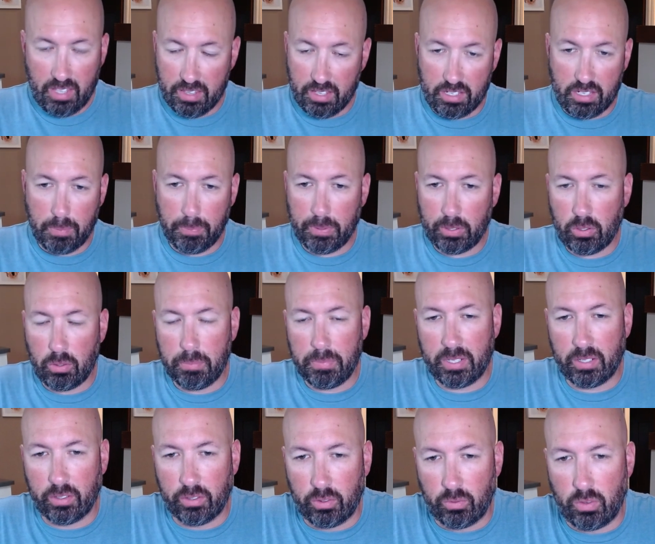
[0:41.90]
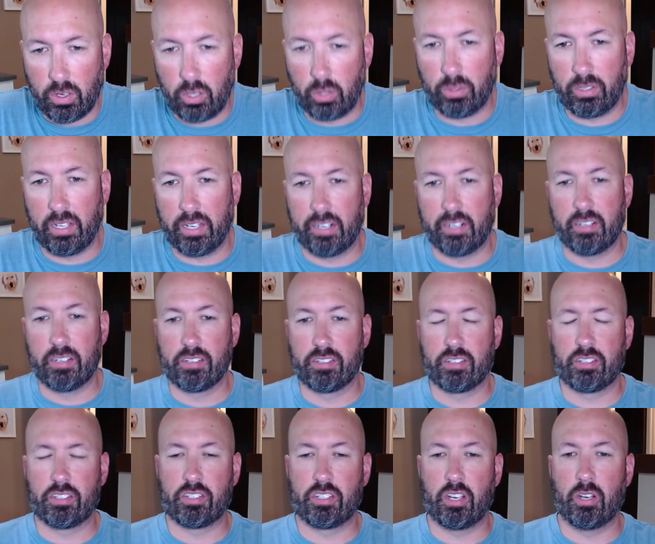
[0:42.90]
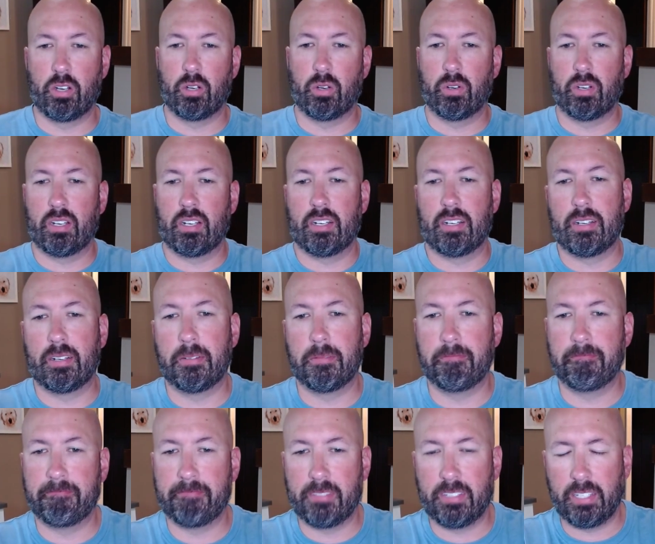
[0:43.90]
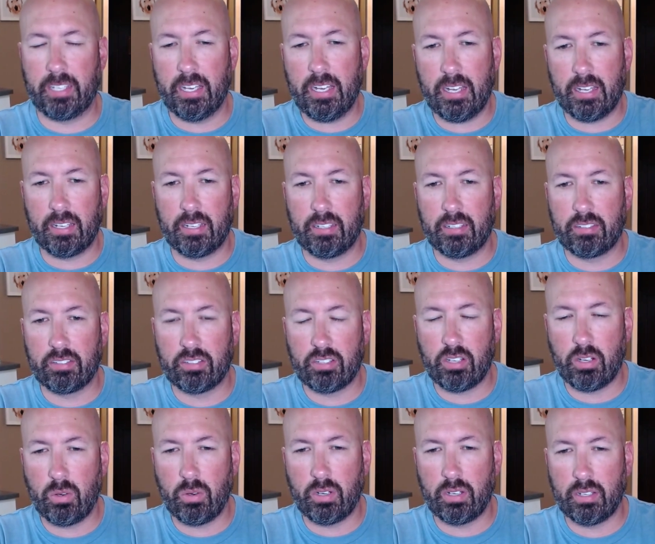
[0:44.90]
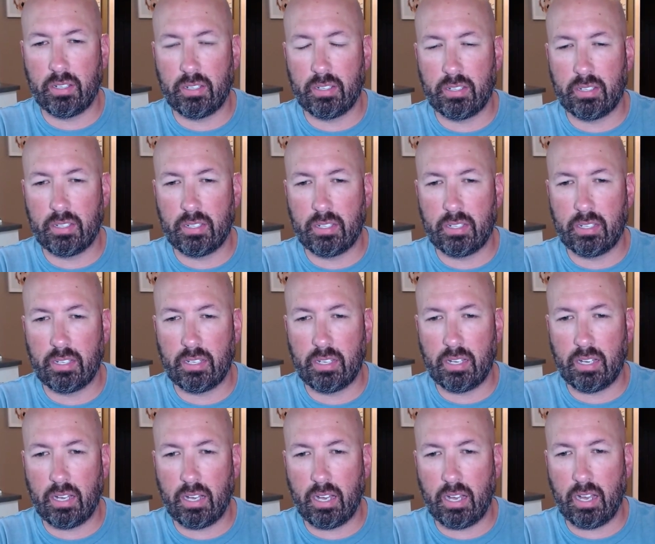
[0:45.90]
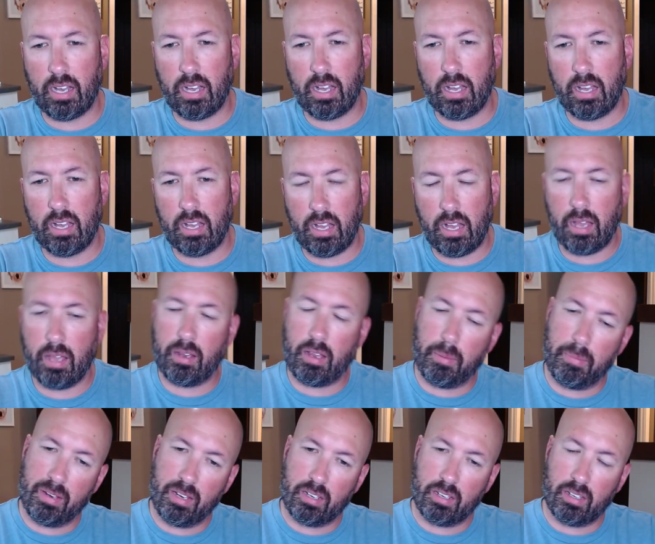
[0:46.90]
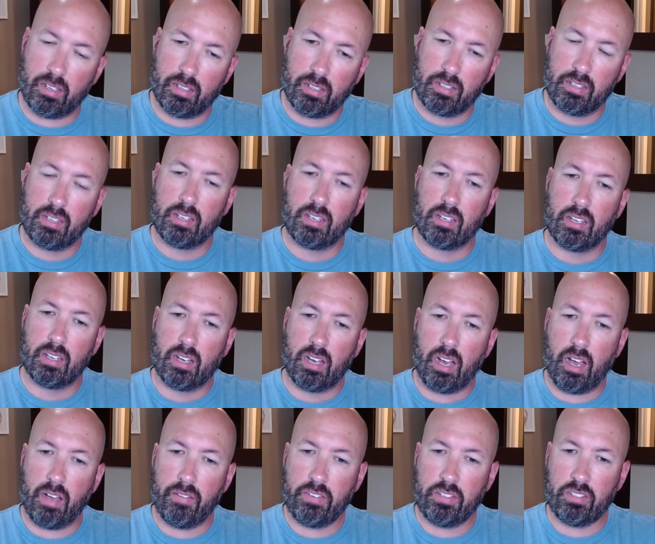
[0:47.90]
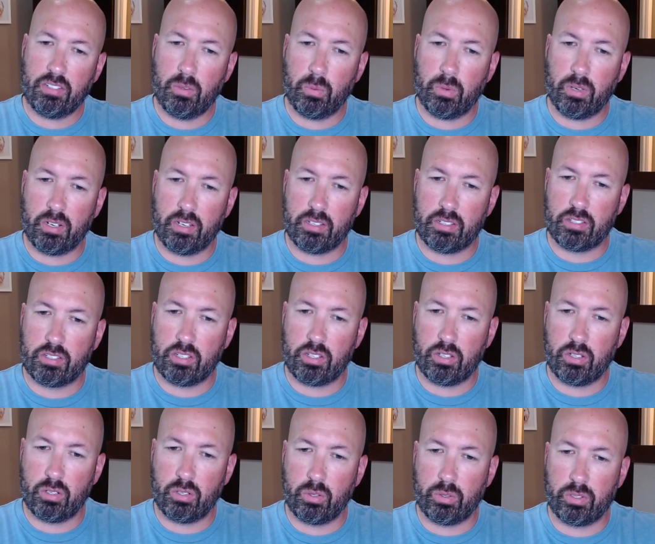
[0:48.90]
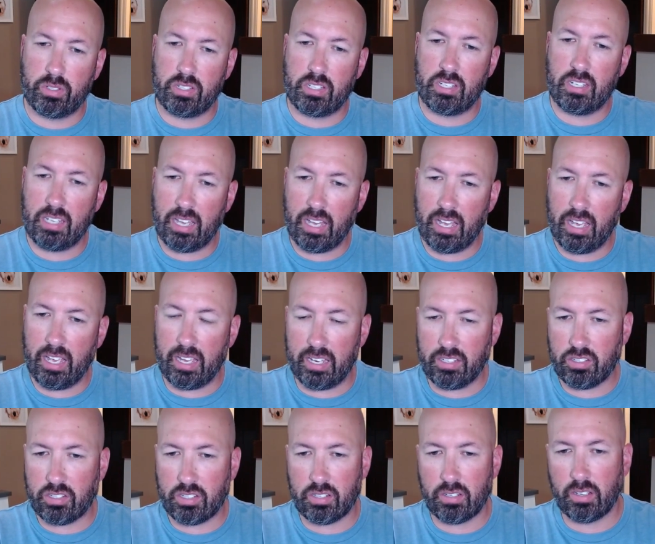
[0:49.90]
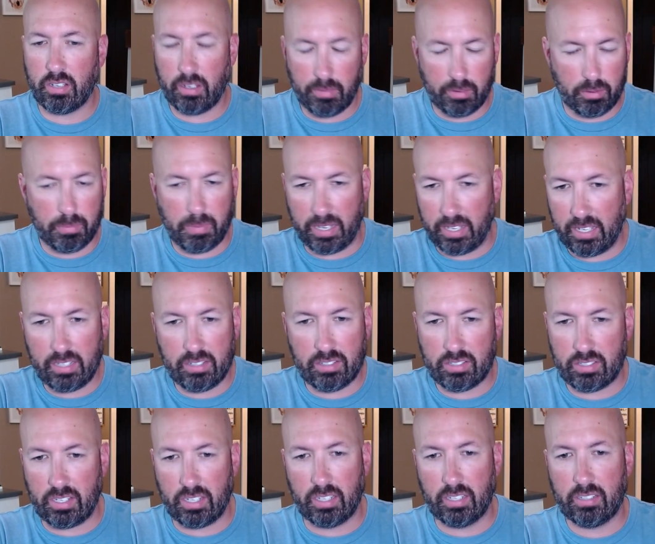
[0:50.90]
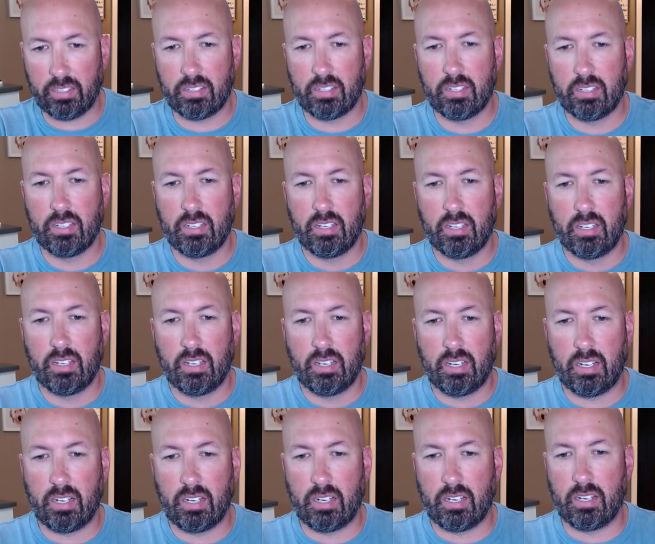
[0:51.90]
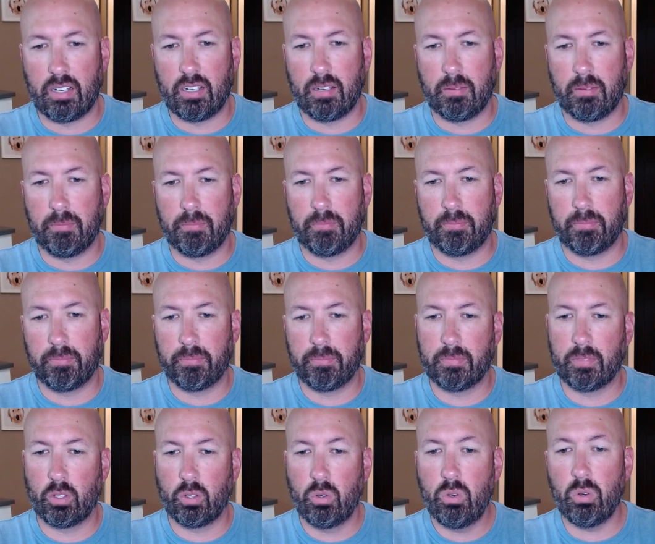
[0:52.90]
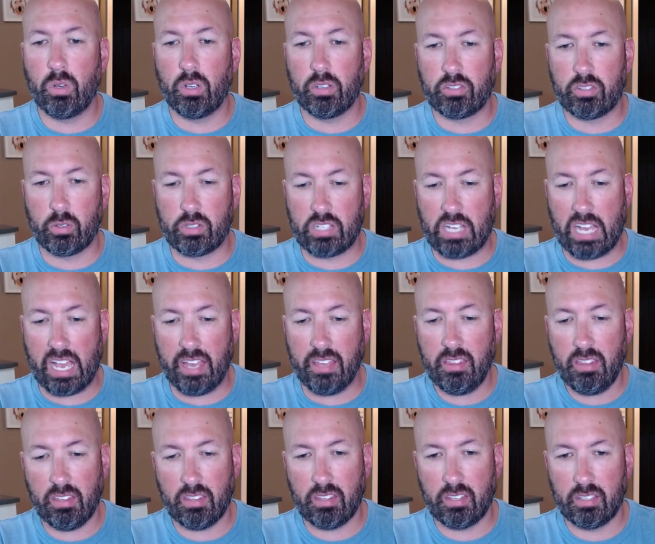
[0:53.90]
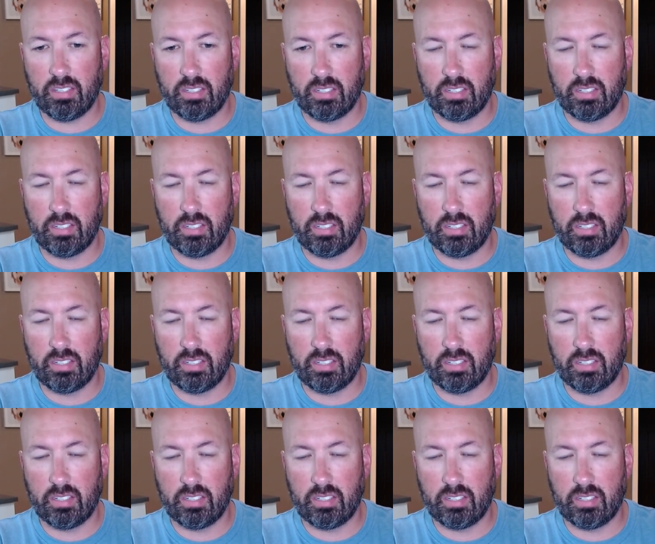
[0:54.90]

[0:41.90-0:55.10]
the typical middle of the road letters. So um, yeah, so I, I mean, obviously want to do TH is my instinct. Um, ooh, so 10th